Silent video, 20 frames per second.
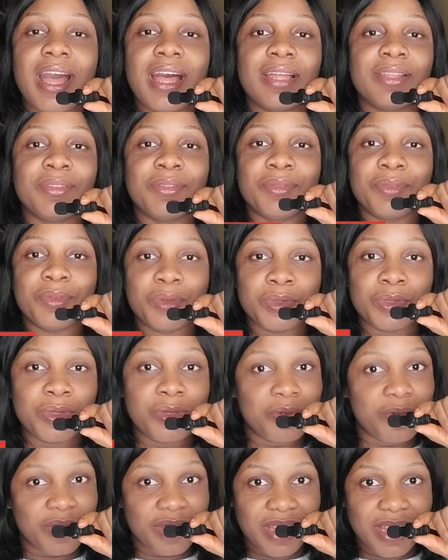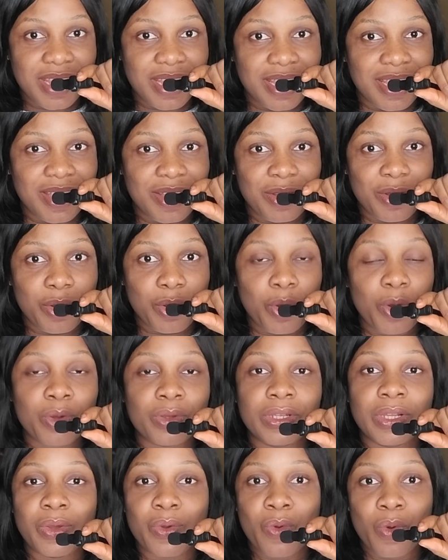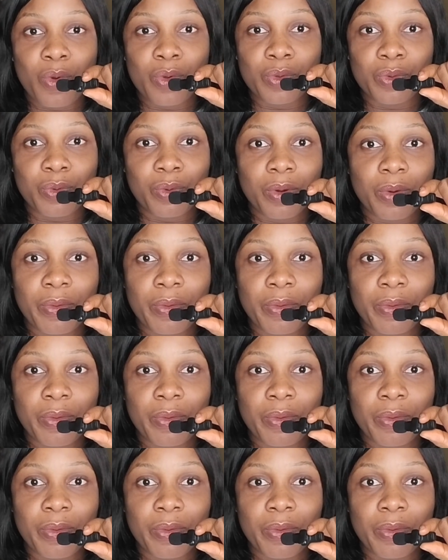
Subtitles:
are not low-key on a cold